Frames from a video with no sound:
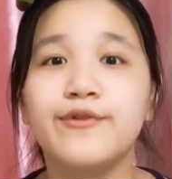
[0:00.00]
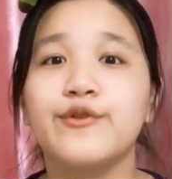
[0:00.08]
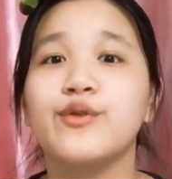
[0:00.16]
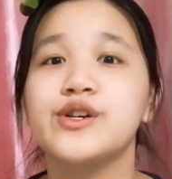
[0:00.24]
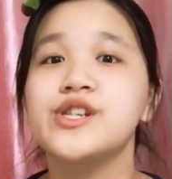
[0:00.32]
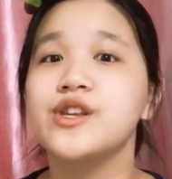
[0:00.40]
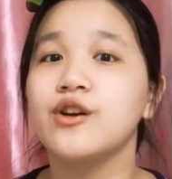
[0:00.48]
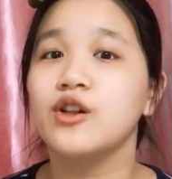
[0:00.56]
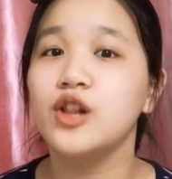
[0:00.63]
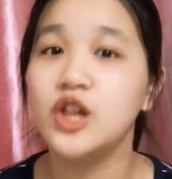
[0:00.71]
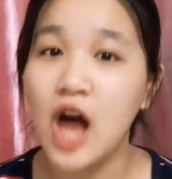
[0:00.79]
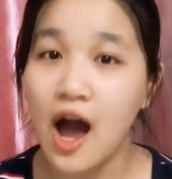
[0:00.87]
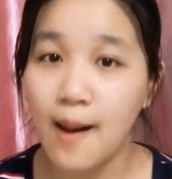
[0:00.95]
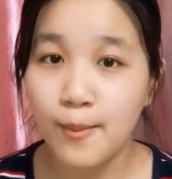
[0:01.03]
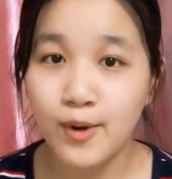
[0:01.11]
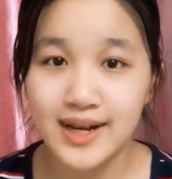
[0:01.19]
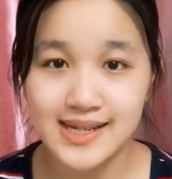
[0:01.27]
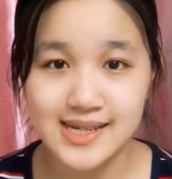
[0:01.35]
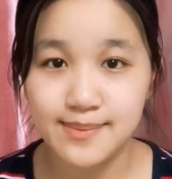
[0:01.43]
Of course, there are a lot
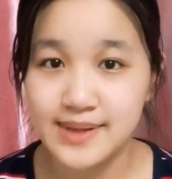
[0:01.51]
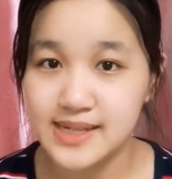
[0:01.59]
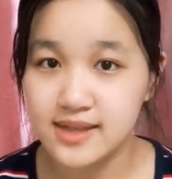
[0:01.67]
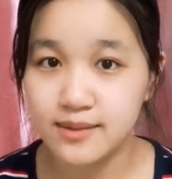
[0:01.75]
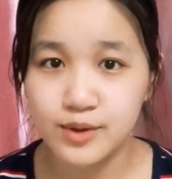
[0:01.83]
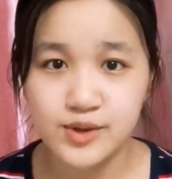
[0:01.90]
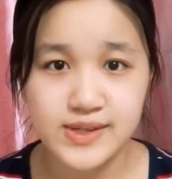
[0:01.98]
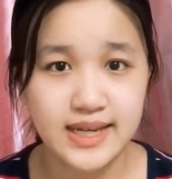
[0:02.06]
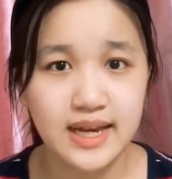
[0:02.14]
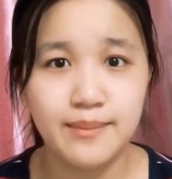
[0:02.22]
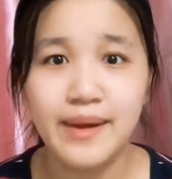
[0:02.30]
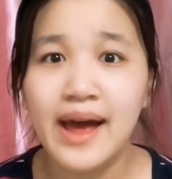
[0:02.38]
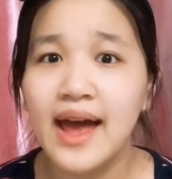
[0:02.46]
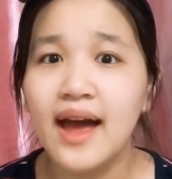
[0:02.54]
more exhibits in the museum